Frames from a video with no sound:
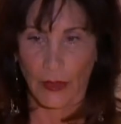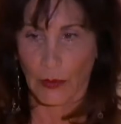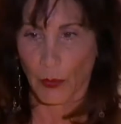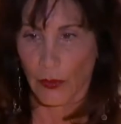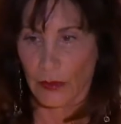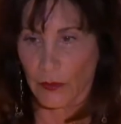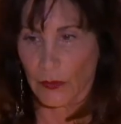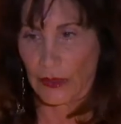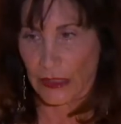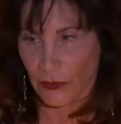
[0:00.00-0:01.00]
my appointment
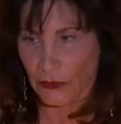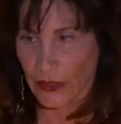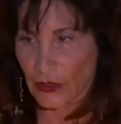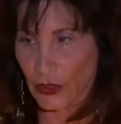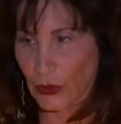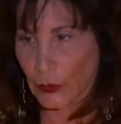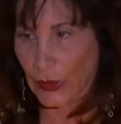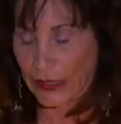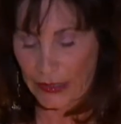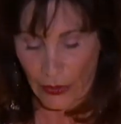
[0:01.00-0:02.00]
with interventional
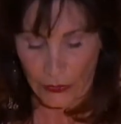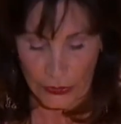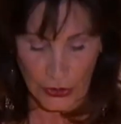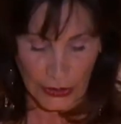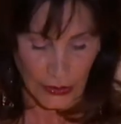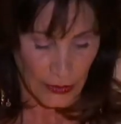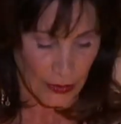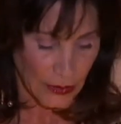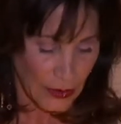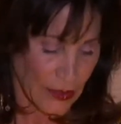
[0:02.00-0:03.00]
radiology,
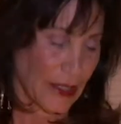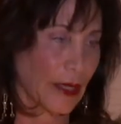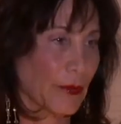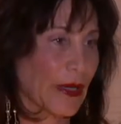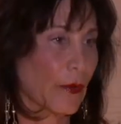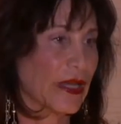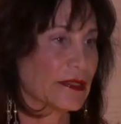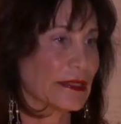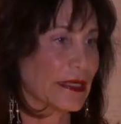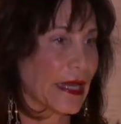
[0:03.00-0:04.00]
and by
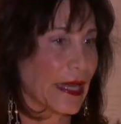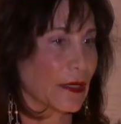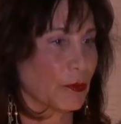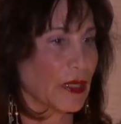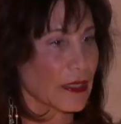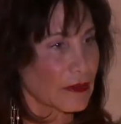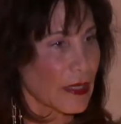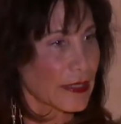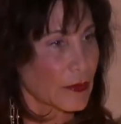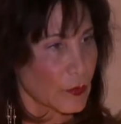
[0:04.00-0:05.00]
Wednesday, I had a PICC
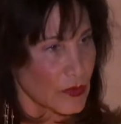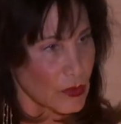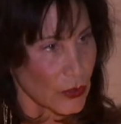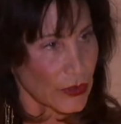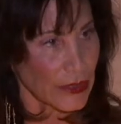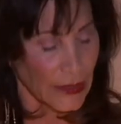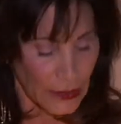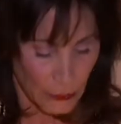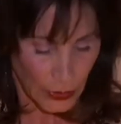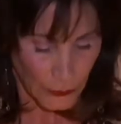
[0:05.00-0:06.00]
line and was starting
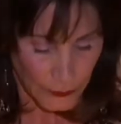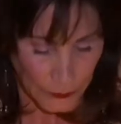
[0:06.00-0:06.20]
chemo.